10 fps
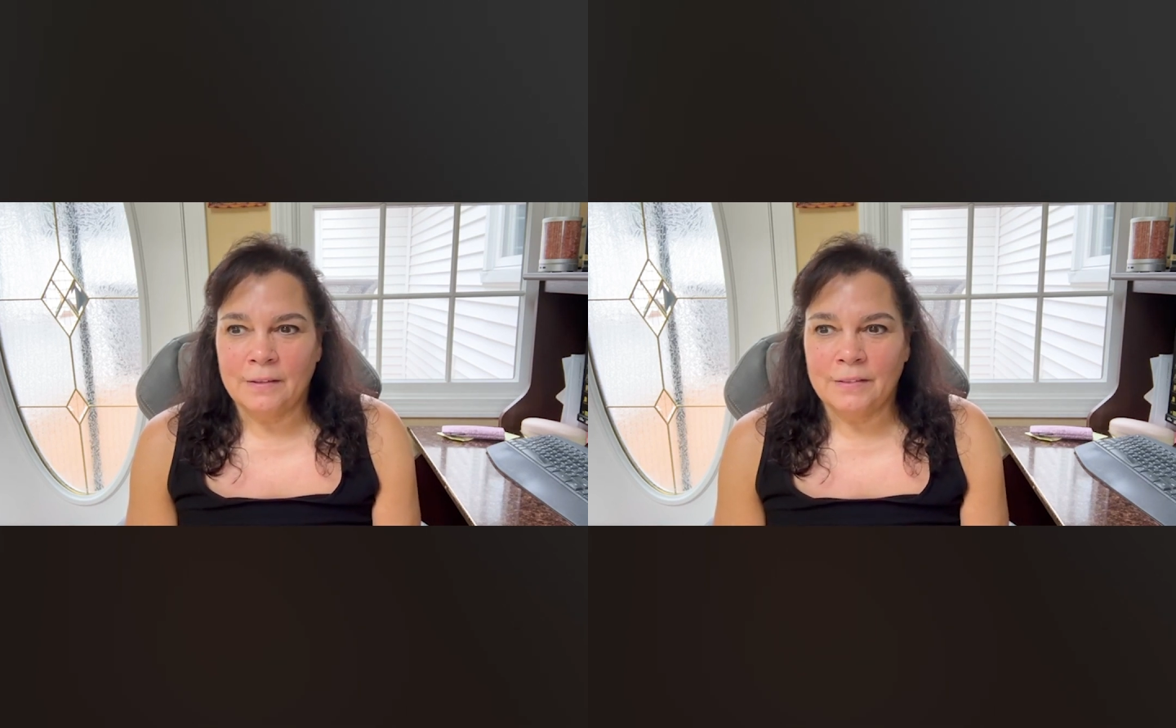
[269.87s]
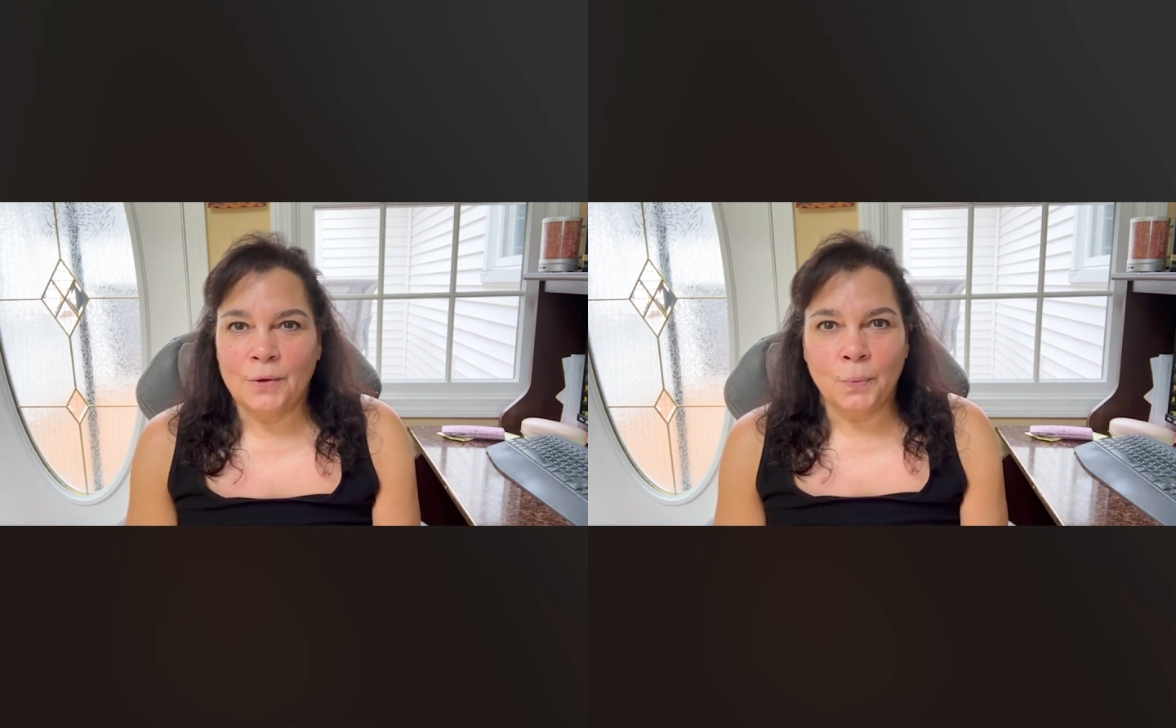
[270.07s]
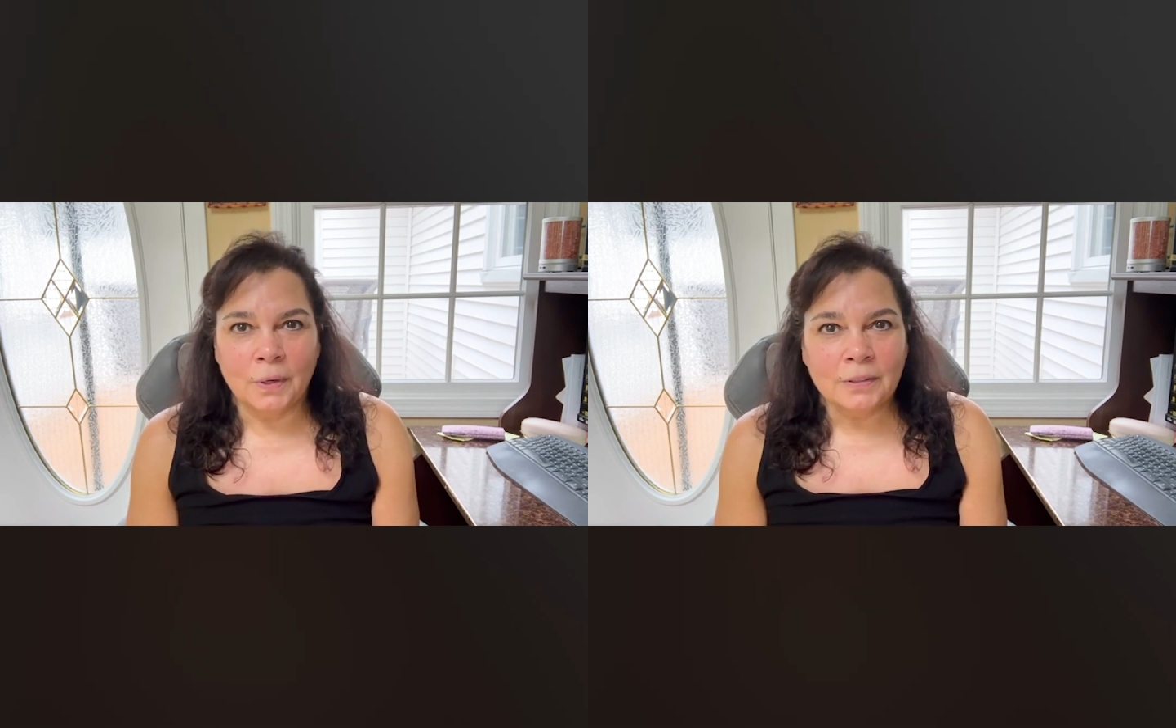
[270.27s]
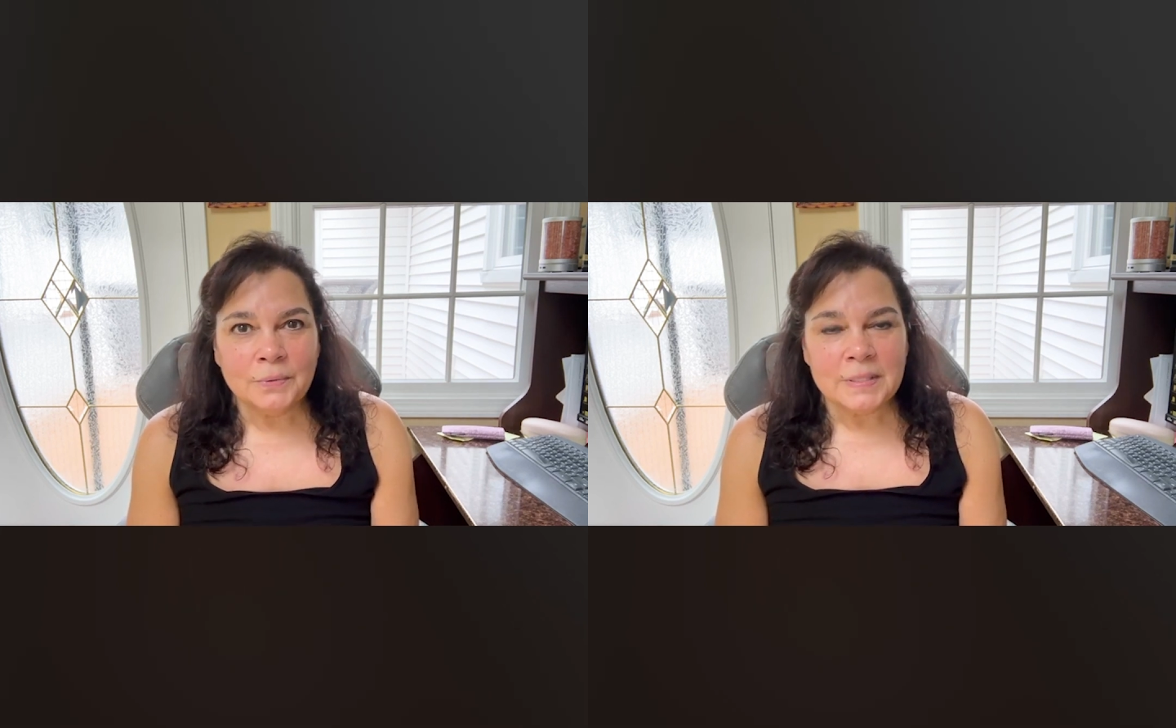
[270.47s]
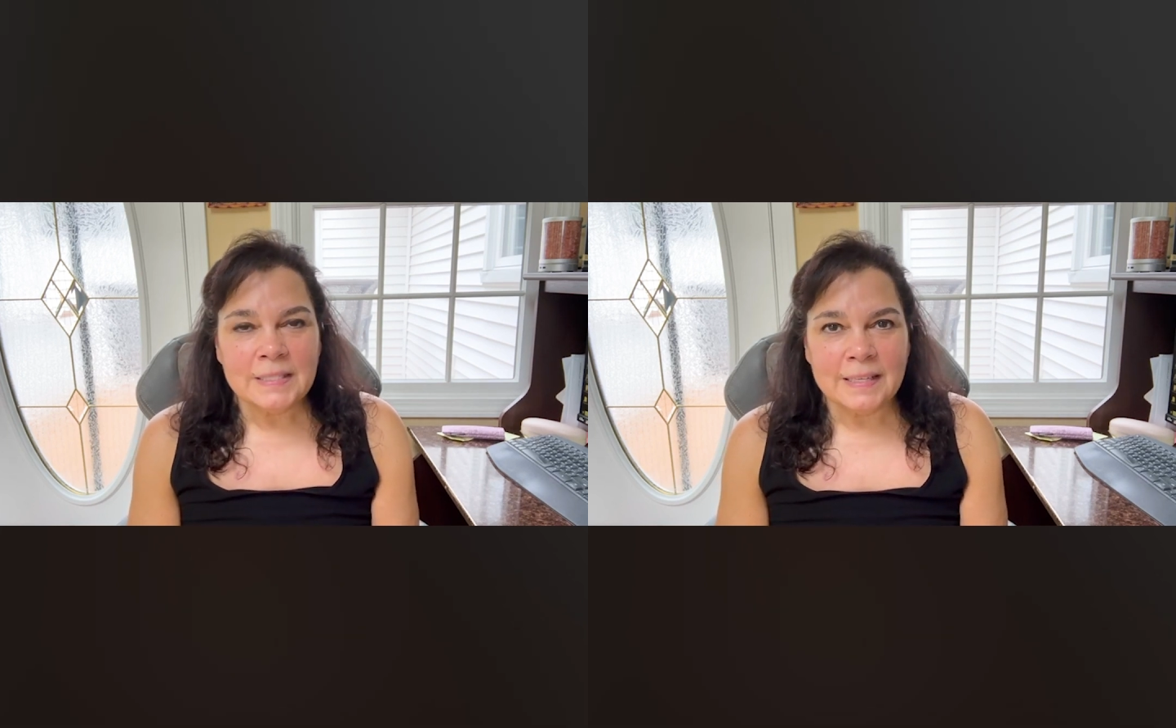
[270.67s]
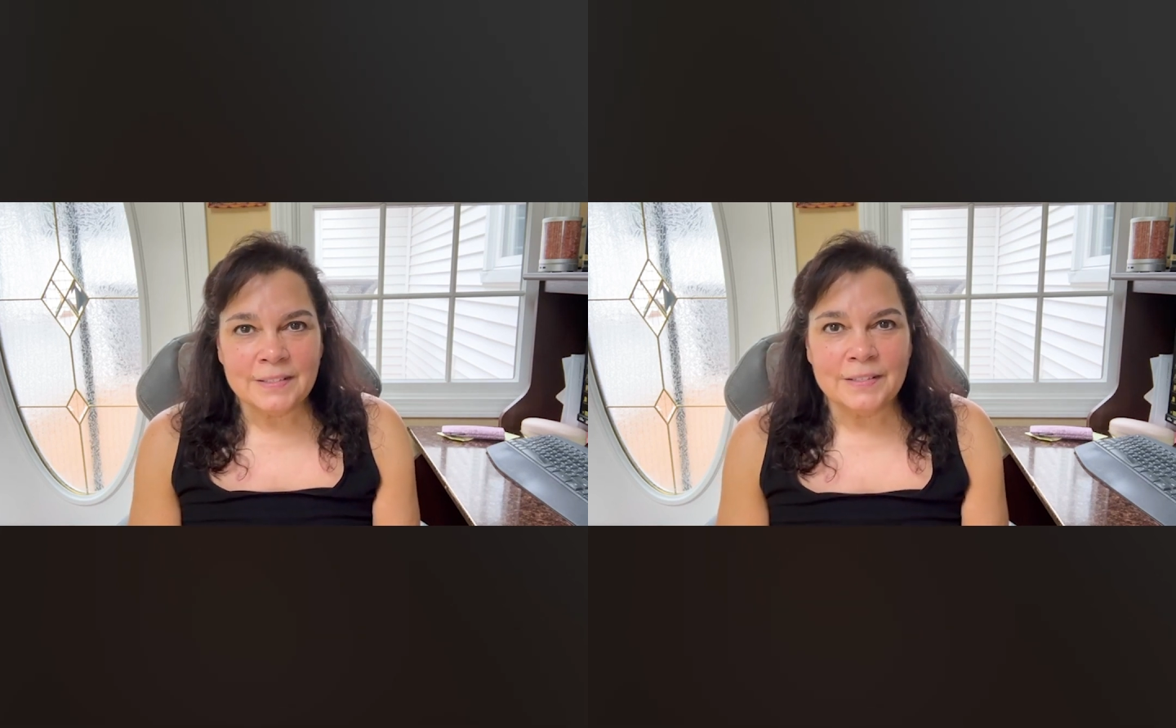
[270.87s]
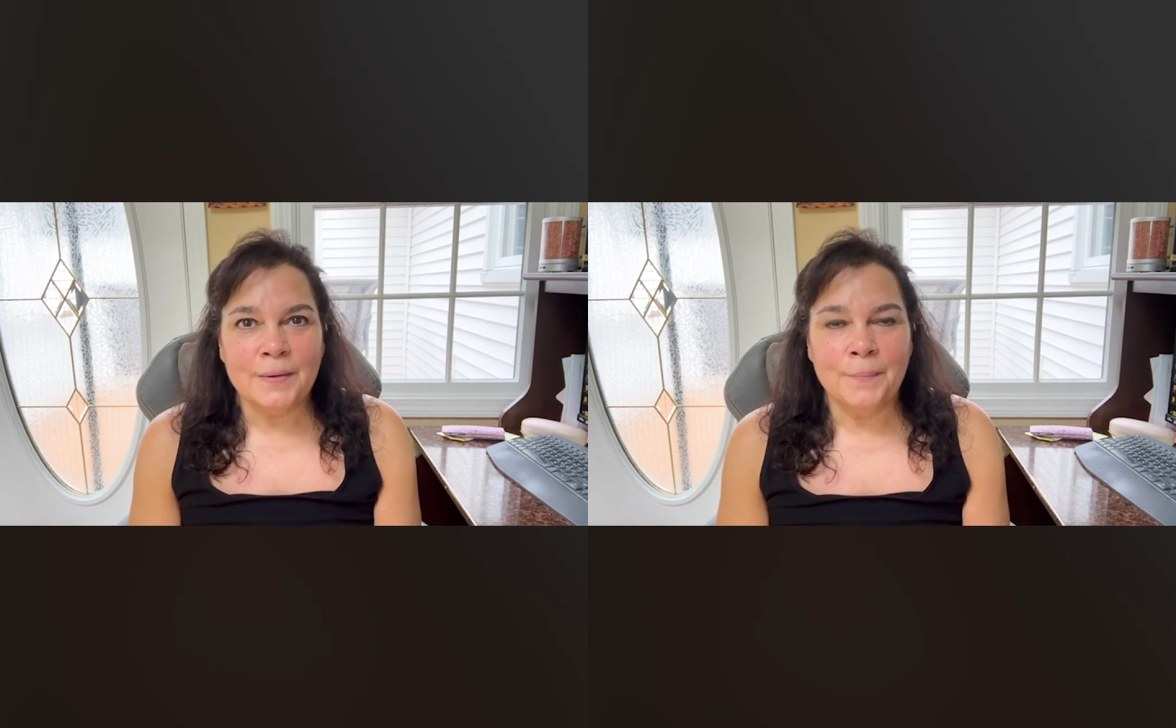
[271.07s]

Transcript: the world was such in a